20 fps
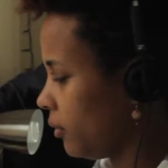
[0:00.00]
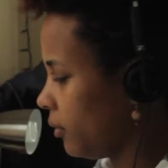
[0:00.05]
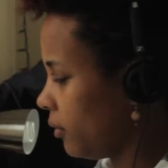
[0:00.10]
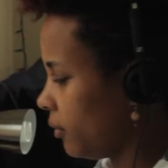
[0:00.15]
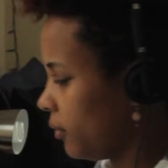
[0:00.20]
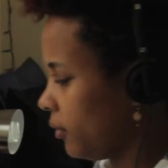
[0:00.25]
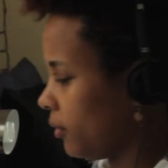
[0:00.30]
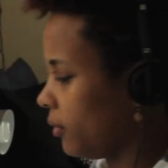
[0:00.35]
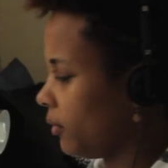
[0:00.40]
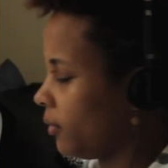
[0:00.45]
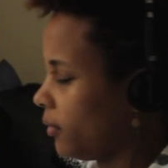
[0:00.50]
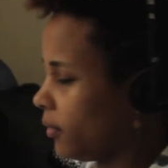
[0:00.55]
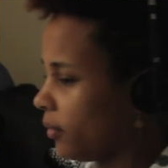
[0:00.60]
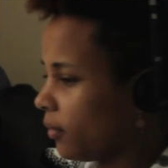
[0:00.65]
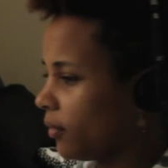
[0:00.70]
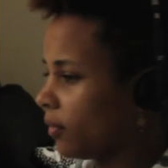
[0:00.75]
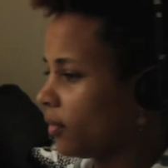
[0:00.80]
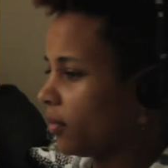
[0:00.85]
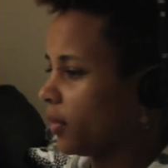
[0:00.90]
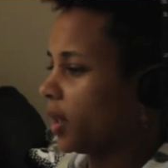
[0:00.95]

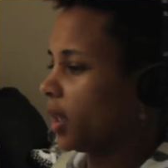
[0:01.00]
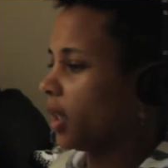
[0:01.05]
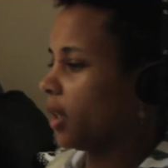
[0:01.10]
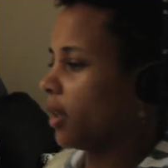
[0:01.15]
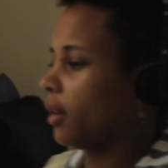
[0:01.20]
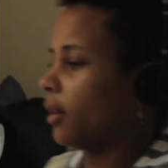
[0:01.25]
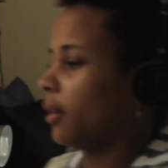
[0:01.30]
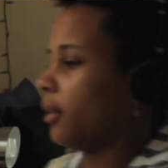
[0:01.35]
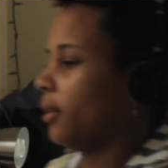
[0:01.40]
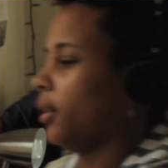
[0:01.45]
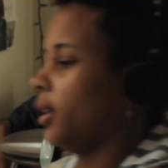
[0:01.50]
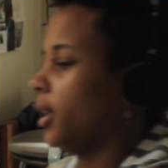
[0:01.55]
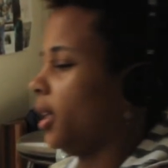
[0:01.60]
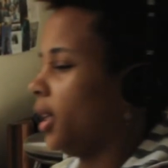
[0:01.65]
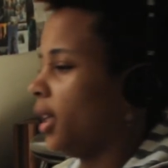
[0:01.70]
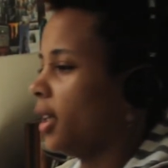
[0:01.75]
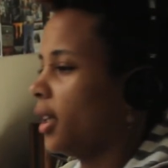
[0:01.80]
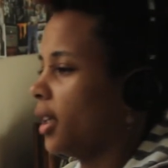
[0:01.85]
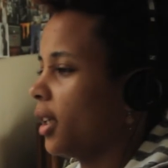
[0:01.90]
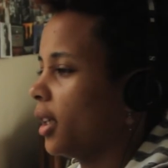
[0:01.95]

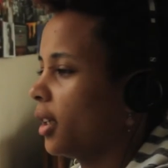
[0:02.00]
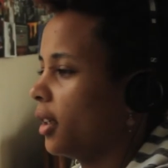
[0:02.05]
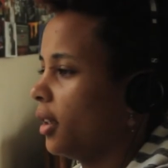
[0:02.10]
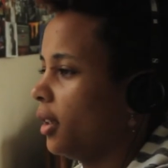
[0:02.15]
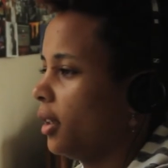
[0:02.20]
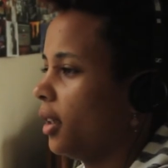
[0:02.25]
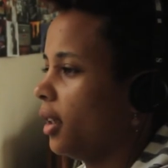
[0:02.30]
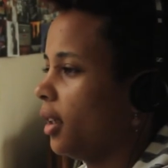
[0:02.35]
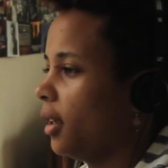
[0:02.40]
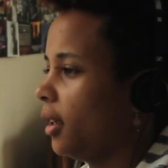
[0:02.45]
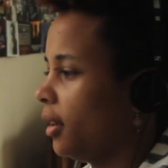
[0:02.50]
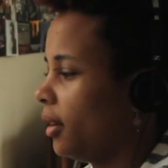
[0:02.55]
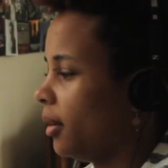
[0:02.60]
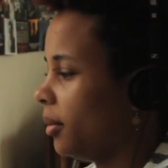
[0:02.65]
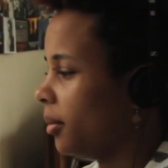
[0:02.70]
Nobody speaks.